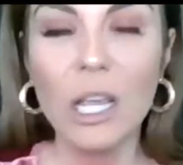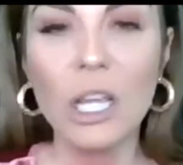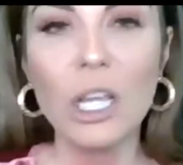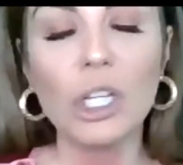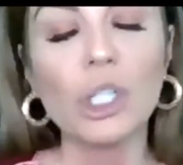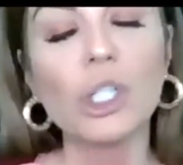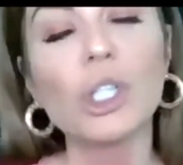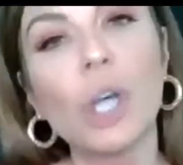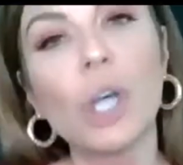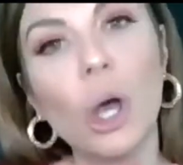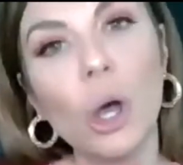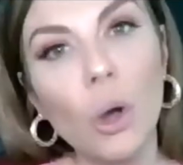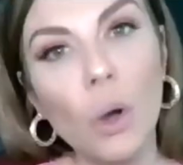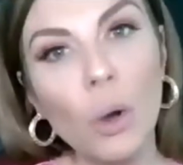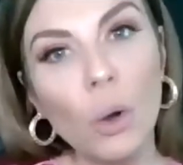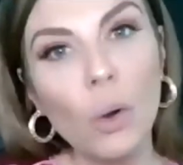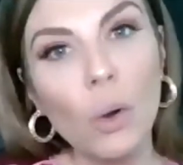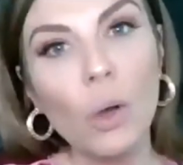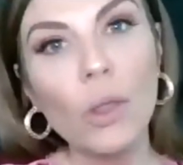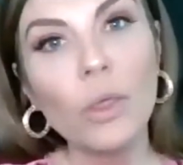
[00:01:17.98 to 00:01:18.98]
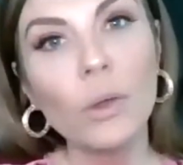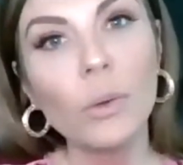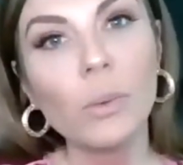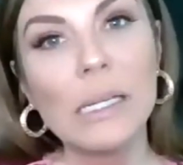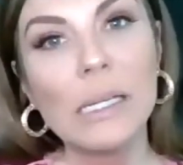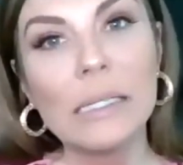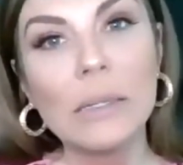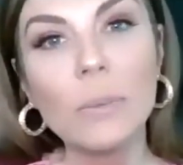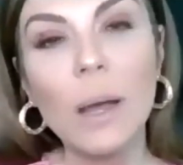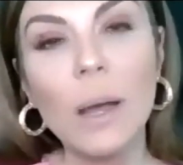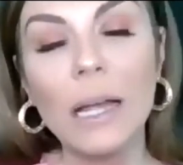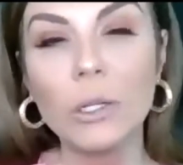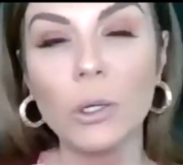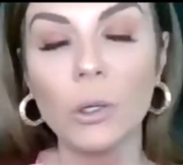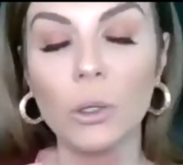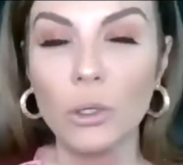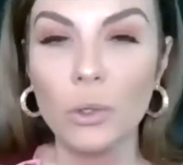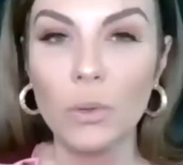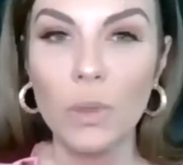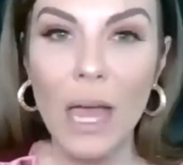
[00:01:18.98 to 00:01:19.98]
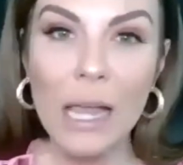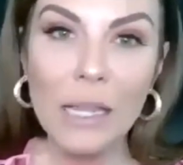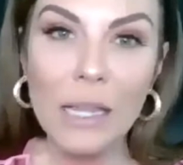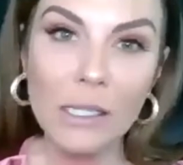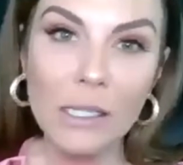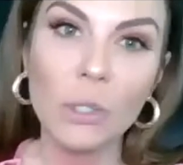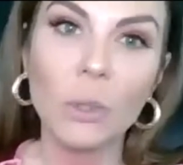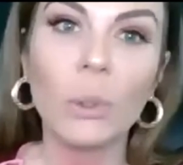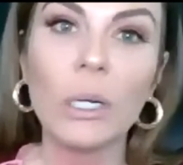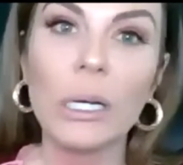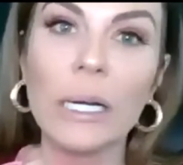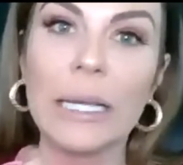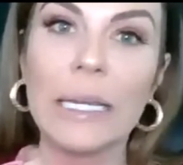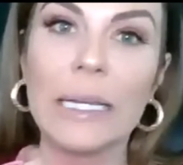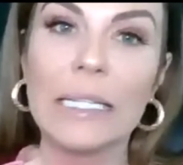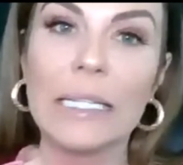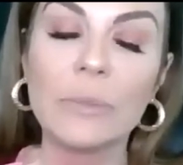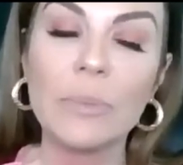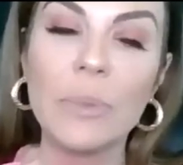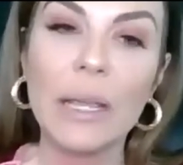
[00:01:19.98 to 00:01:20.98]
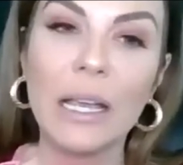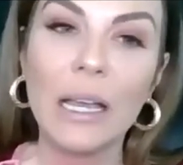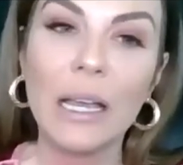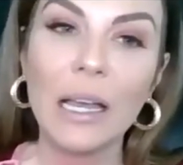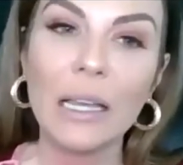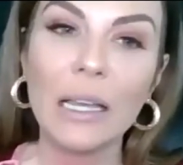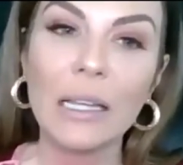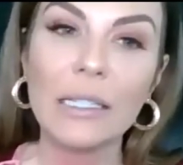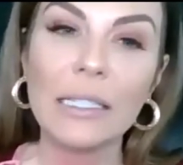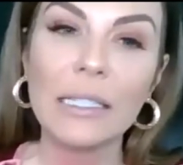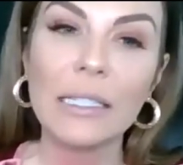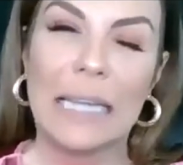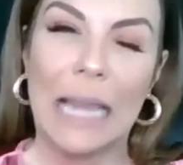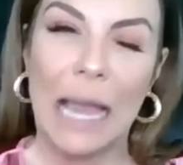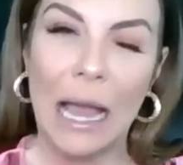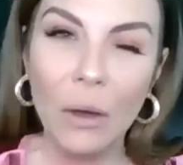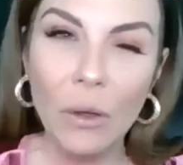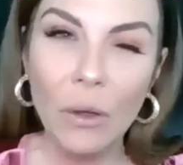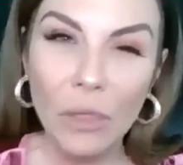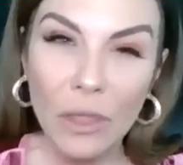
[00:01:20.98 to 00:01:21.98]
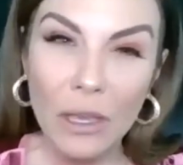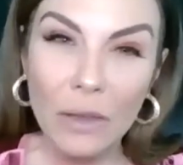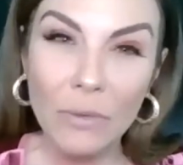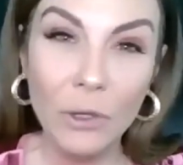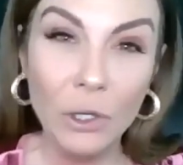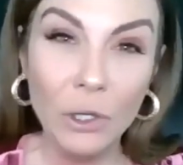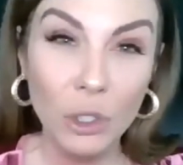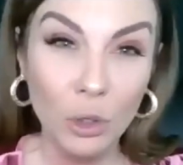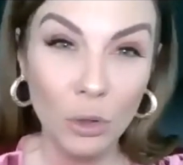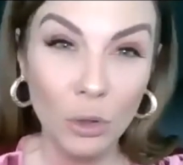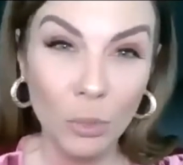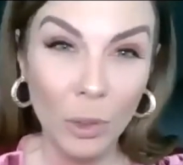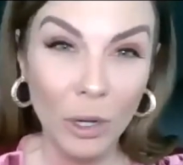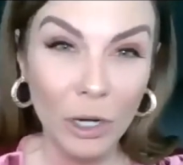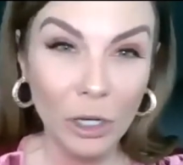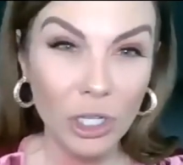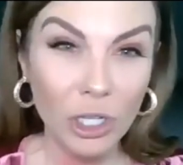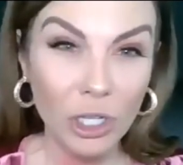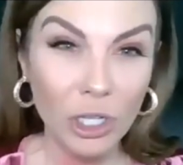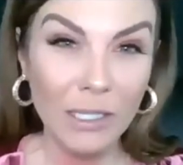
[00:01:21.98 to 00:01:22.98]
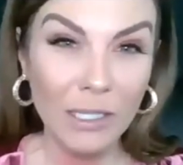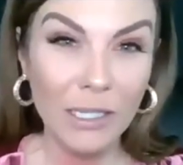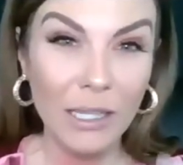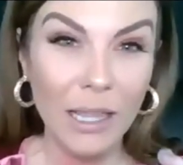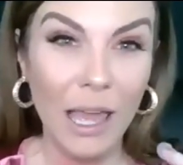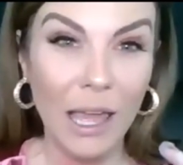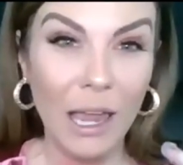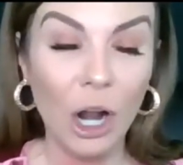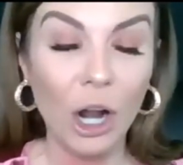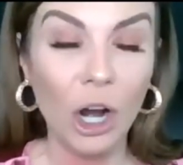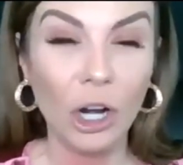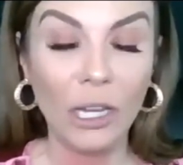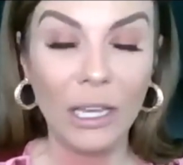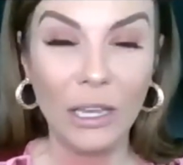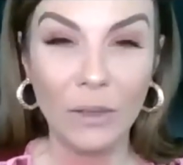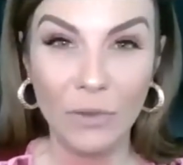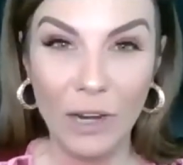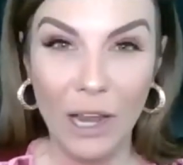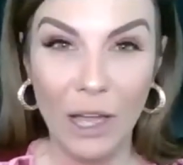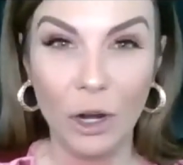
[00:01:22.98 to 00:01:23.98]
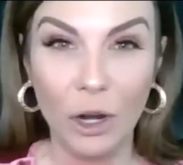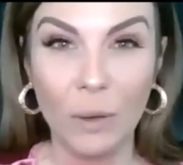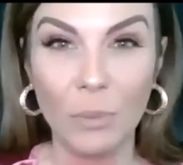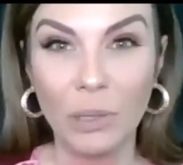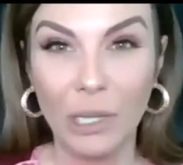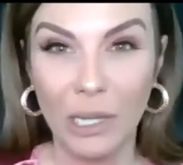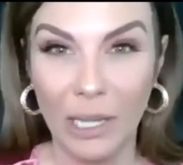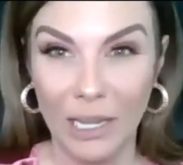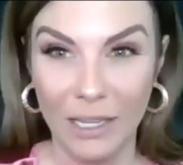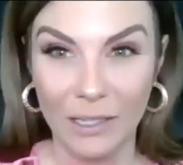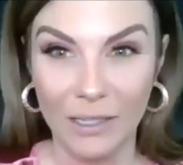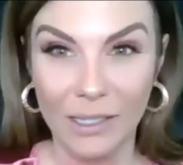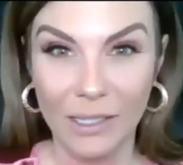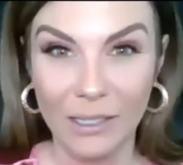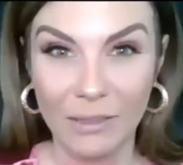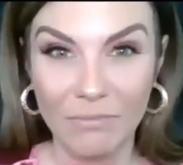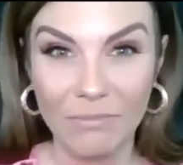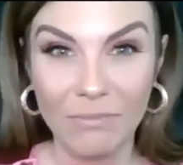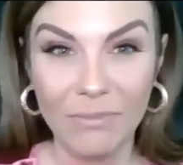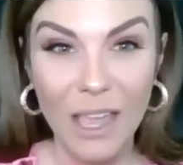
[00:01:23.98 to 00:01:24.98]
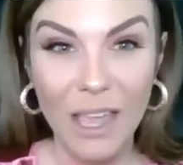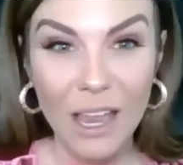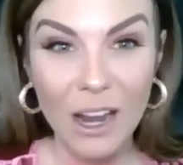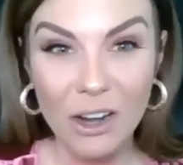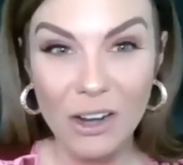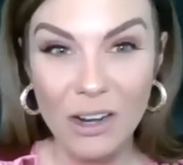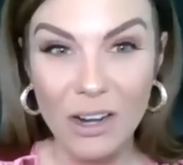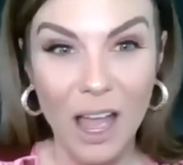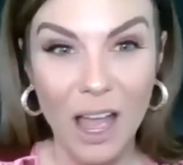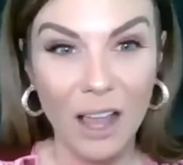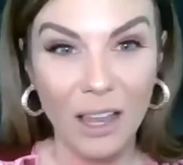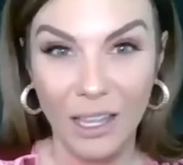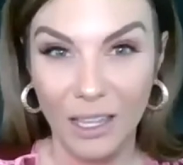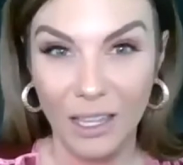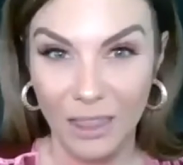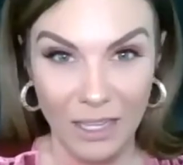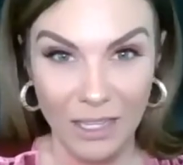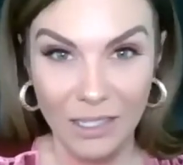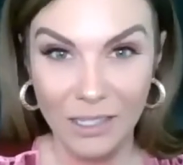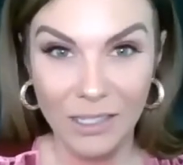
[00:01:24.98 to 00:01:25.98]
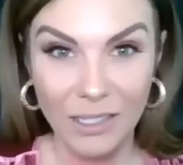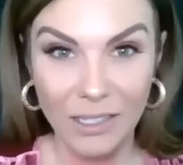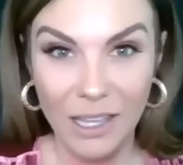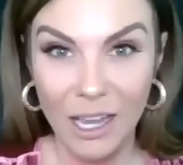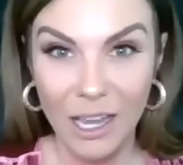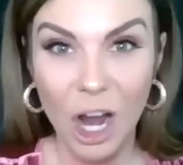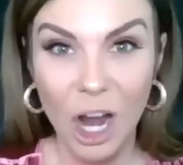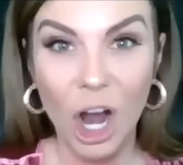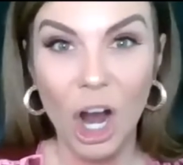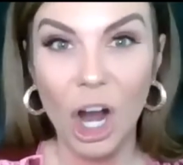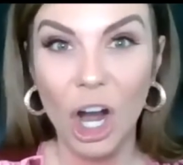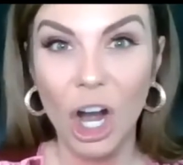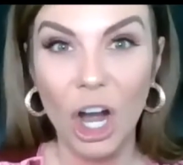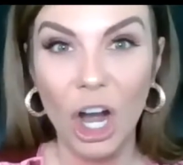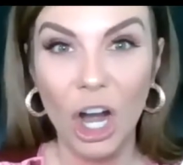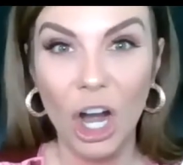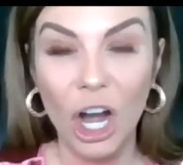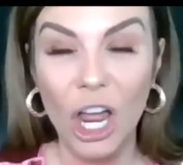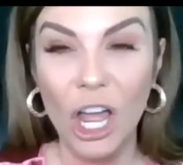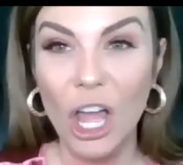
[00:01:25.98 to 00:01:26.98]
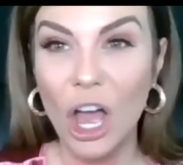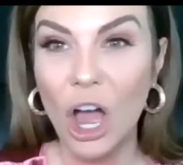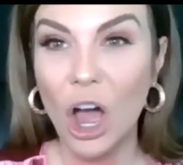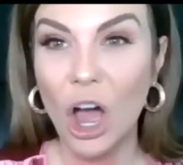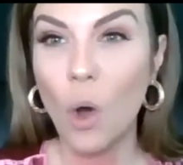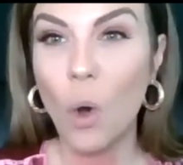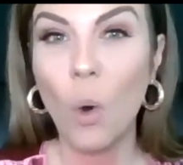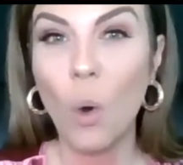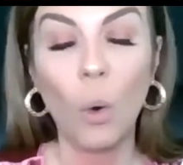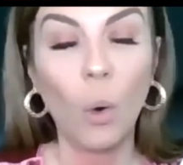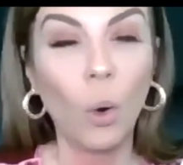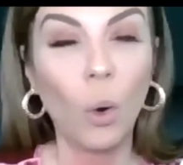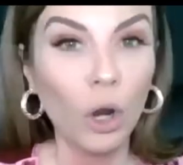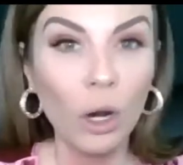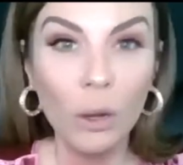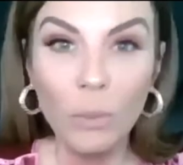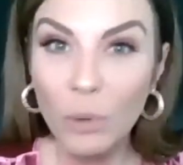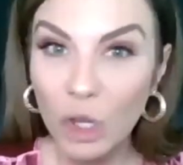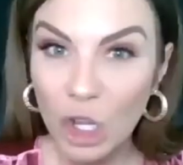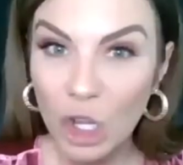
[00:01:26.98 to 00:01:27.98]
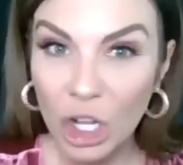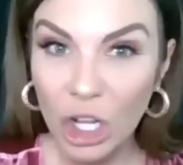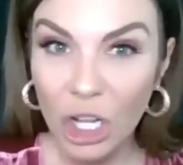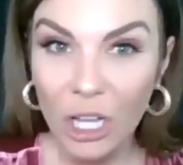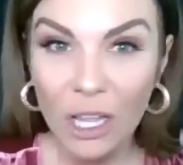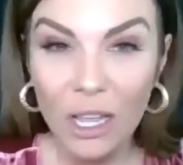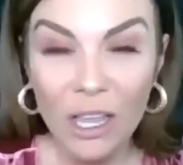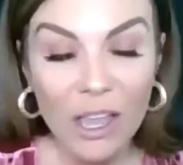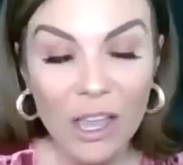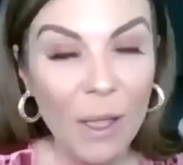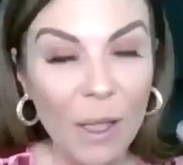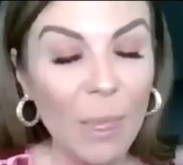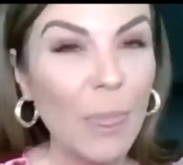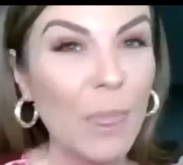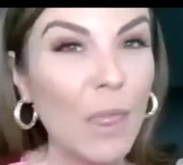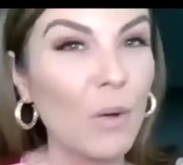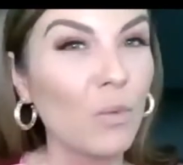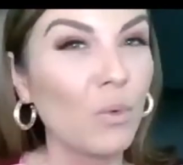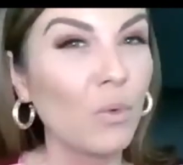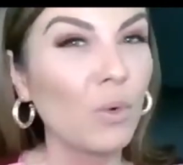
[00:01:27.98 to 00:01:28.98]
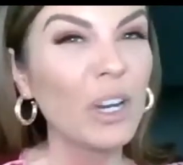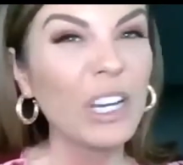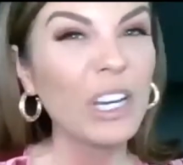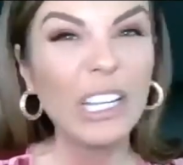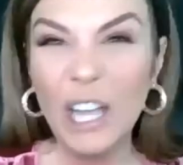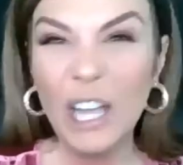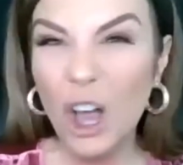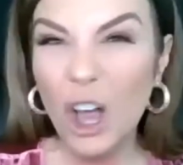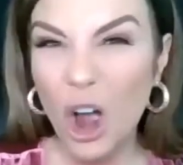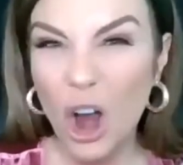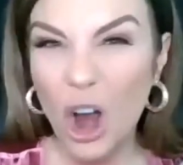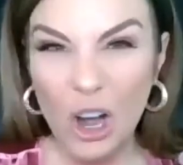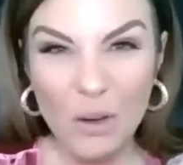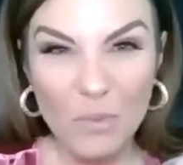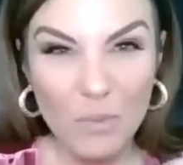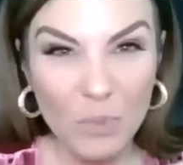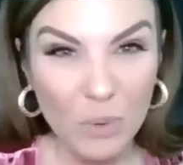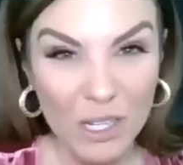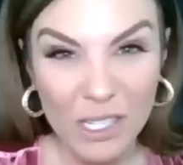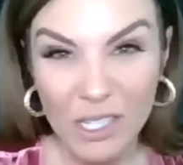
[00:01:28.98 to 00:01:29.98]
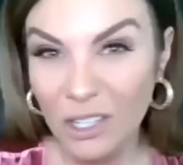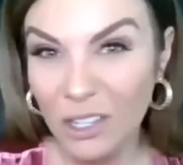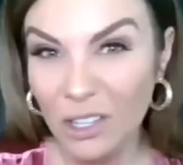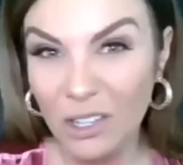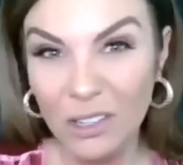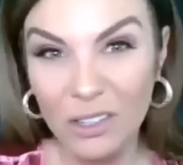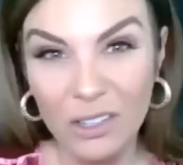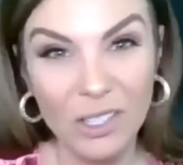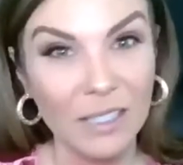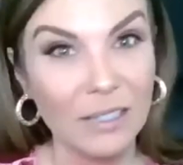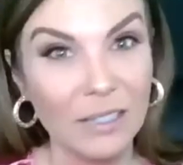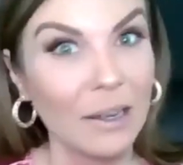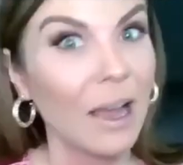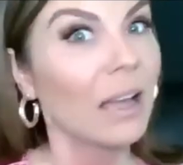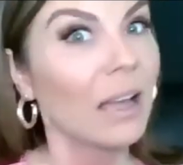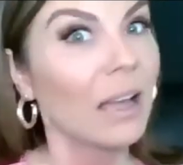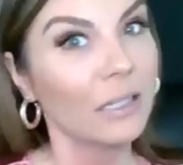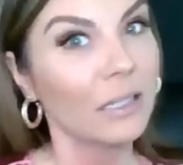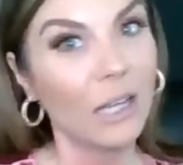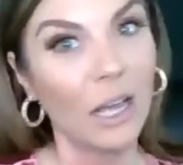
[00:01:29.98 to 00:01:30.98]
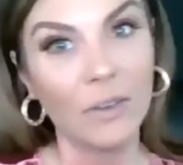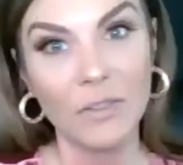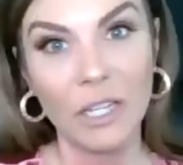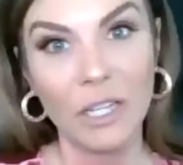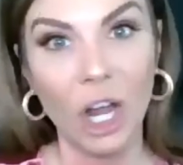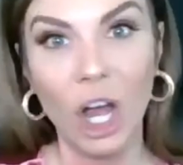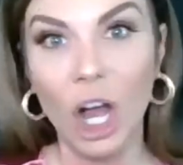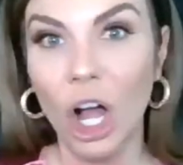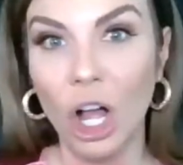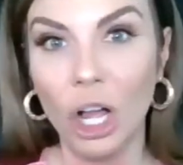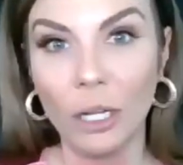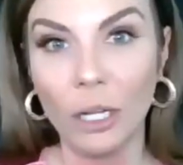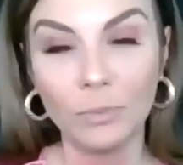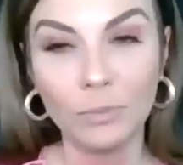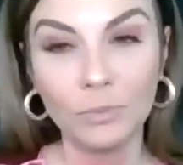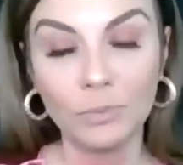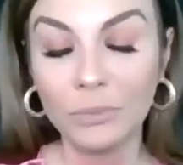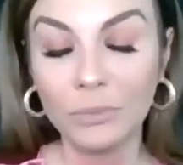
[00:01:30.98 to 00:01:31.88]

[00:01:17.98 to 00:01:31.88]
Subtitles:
So the reason why I told you that story is because now think of the toothbrushes that are given out on planes. They are not like this. They are horrible, really hard bristles, not soft at all.